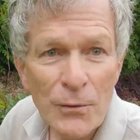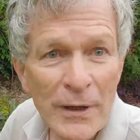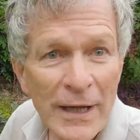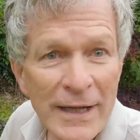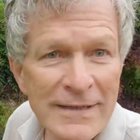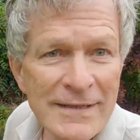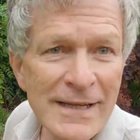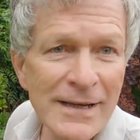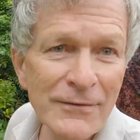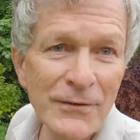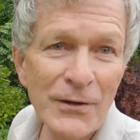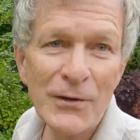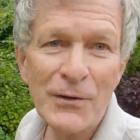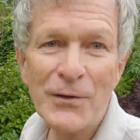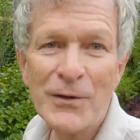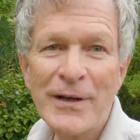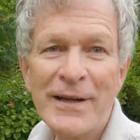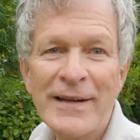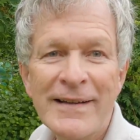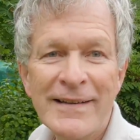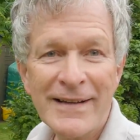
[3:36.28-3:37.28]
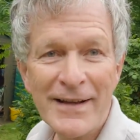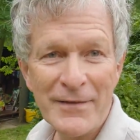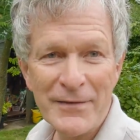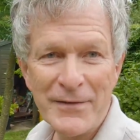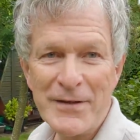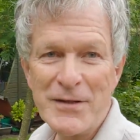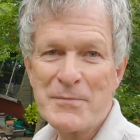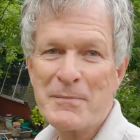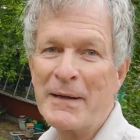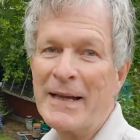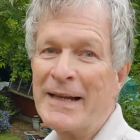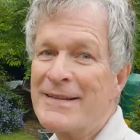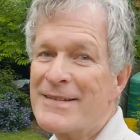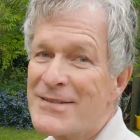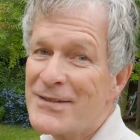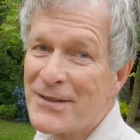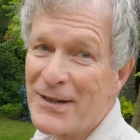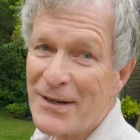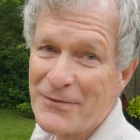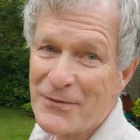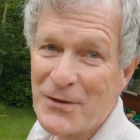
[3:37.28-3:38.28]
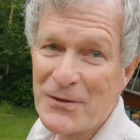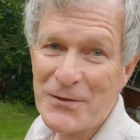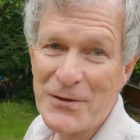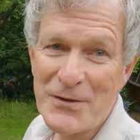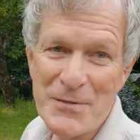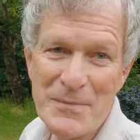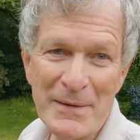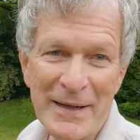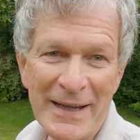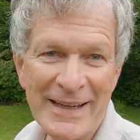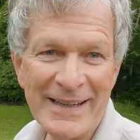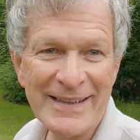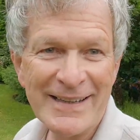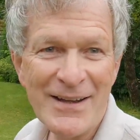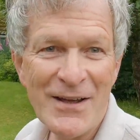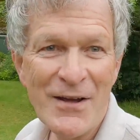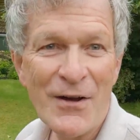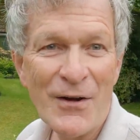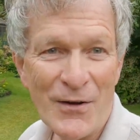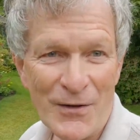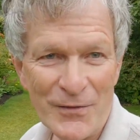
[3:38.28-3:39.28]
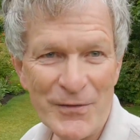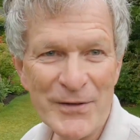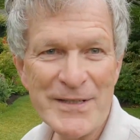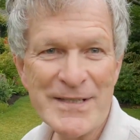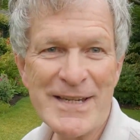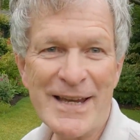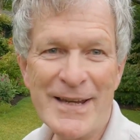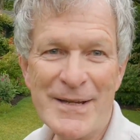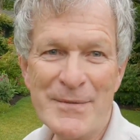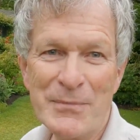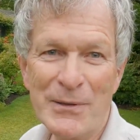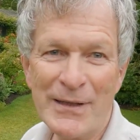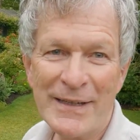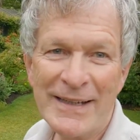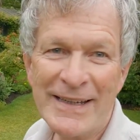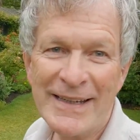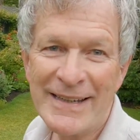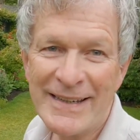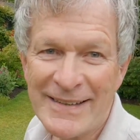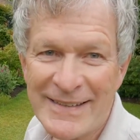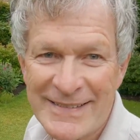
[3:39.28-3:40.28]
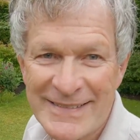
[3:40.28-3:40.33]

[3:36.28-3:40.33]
let's have a look at these plants that I've got displayed on the table here.